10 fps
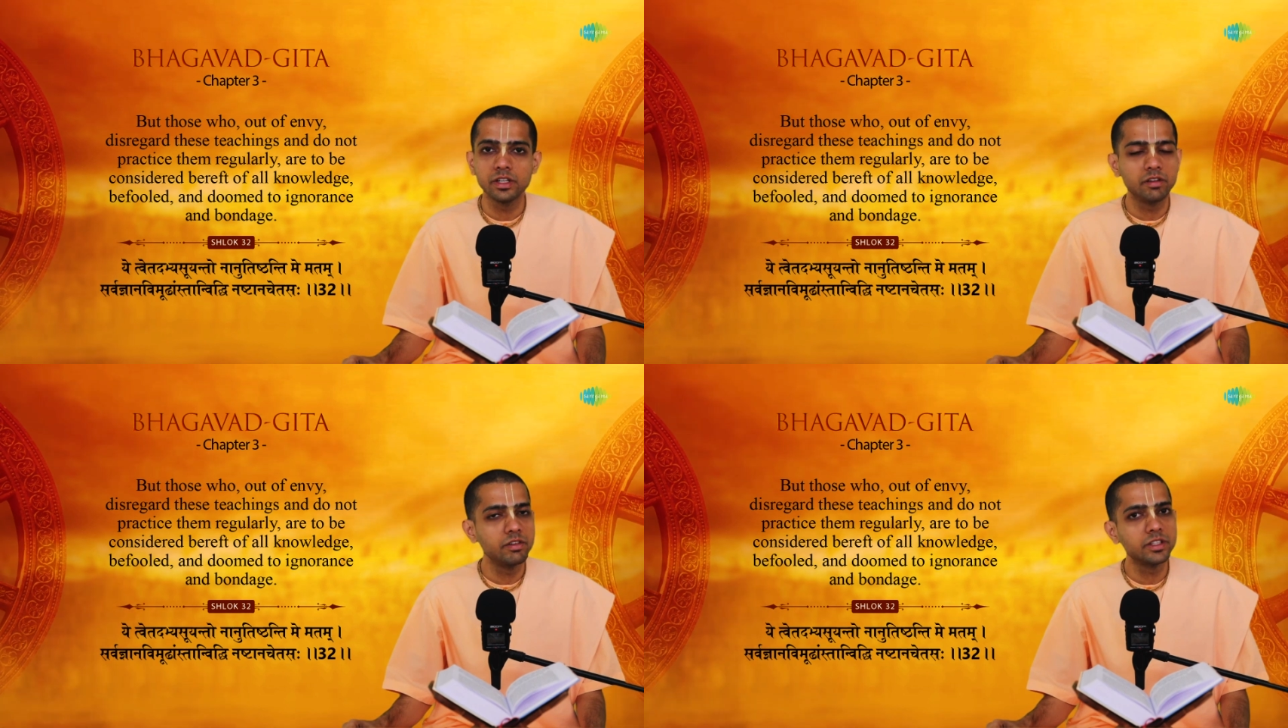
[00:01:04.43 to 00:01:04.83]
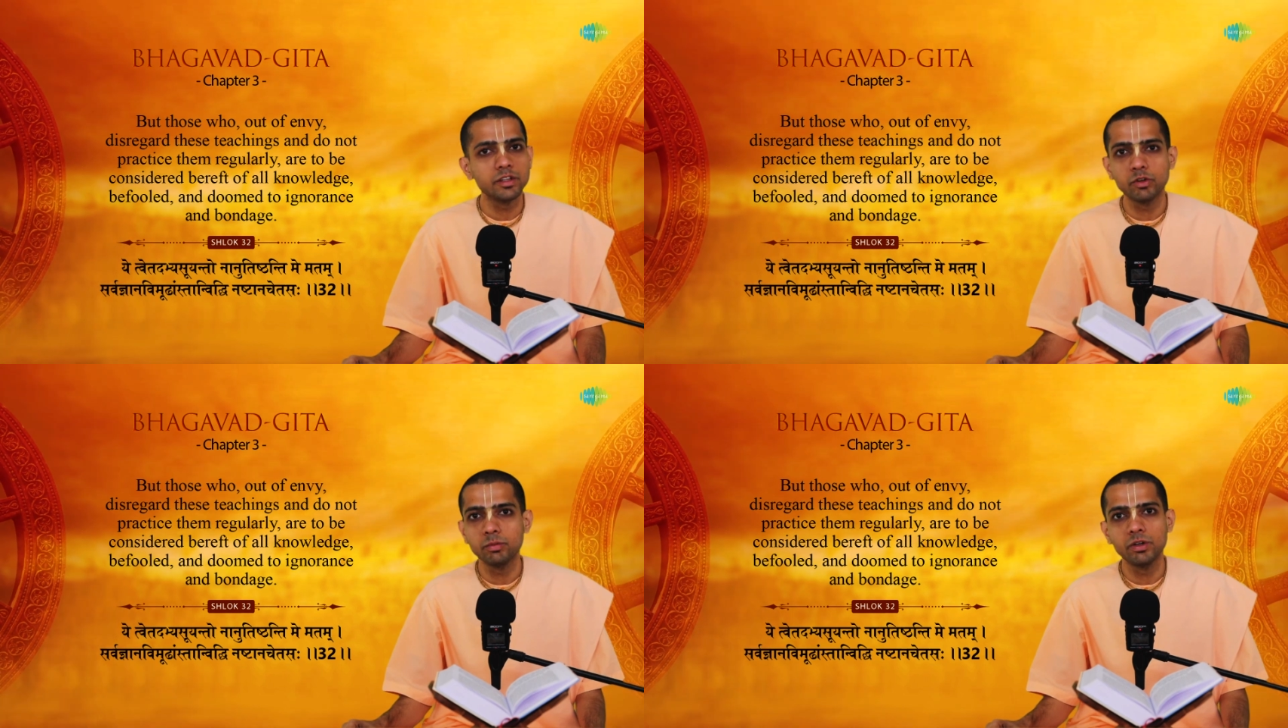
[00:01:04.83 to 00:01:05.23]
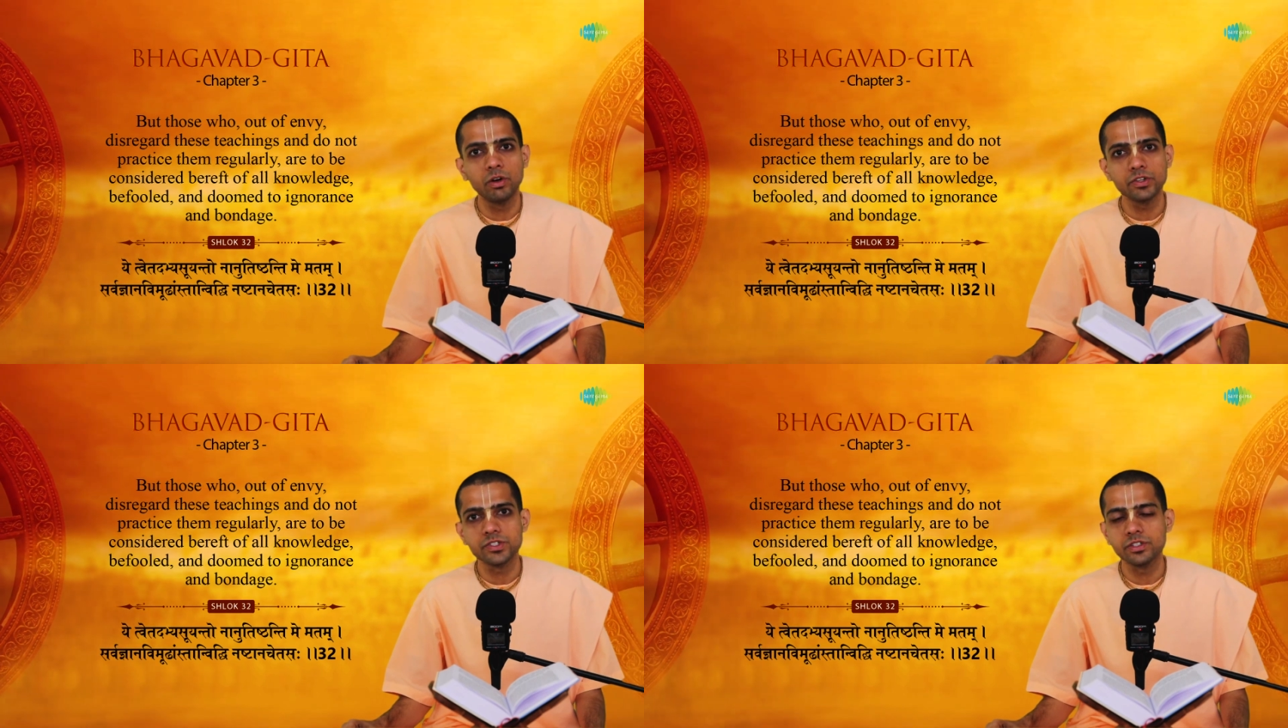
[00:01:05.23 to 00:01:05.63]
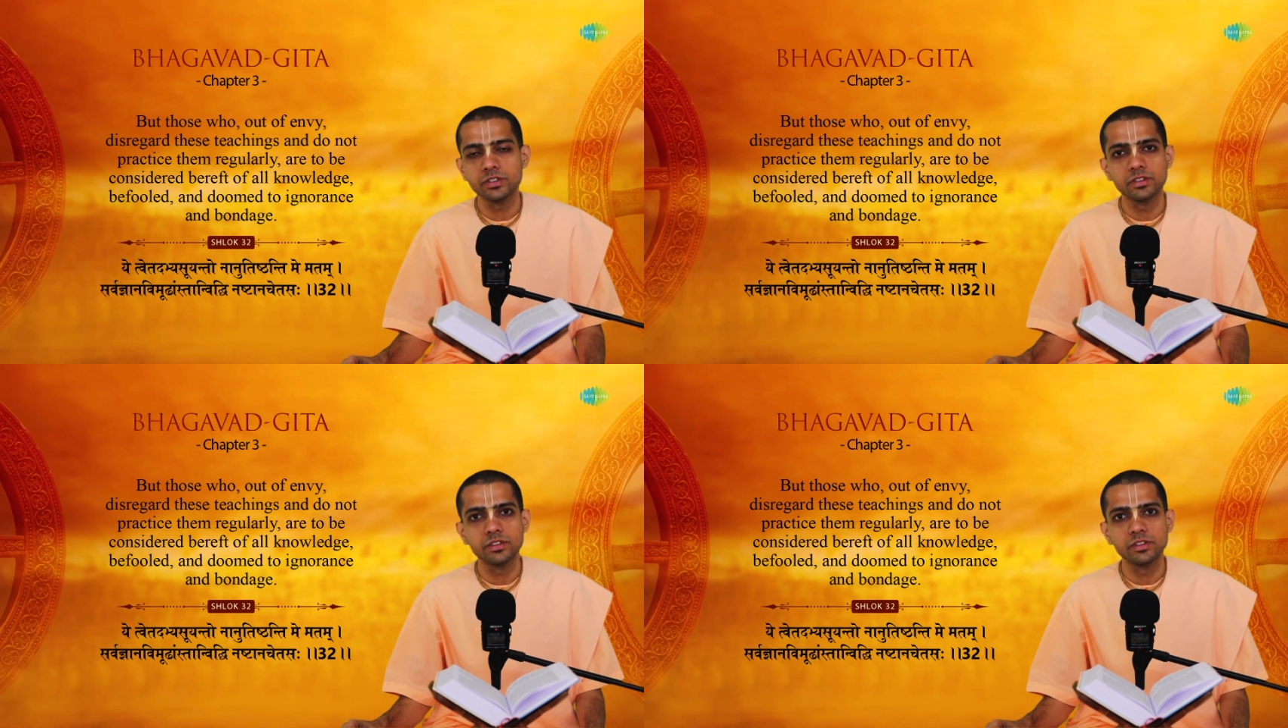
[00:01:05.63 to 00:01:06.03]
everything would be lost.
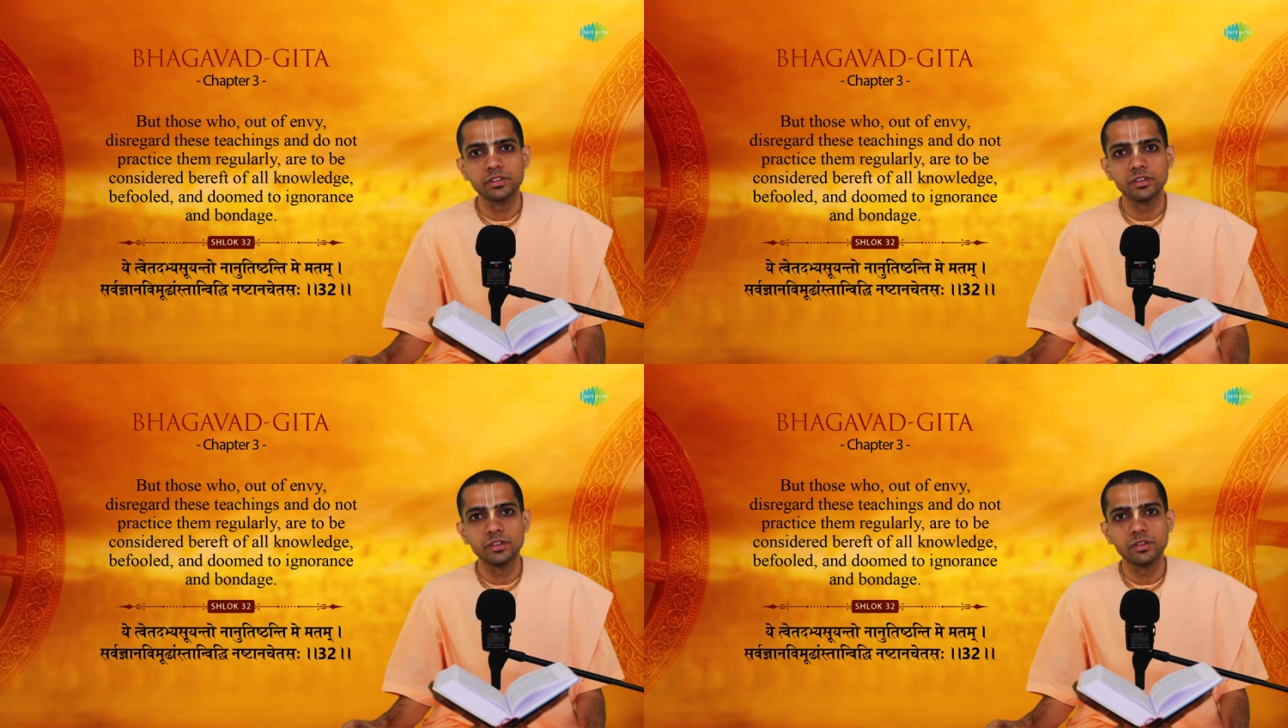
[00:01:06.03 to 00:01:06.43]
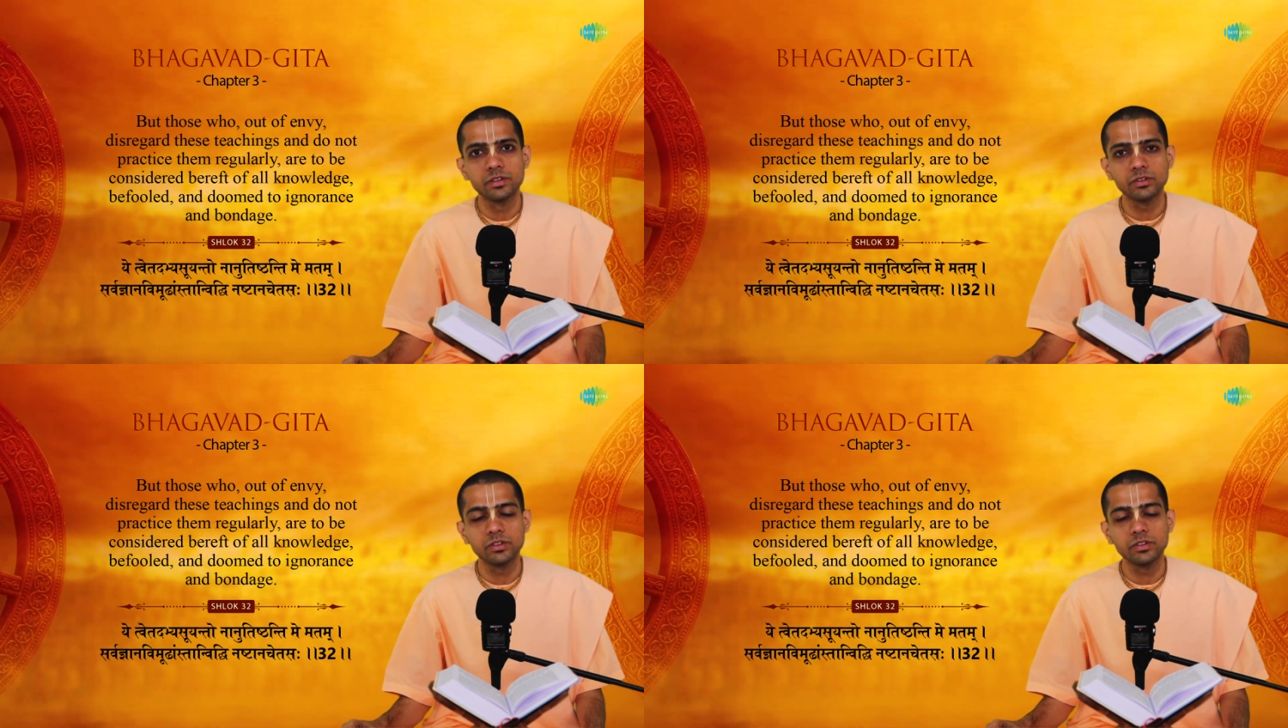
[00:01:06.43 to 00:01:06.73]
So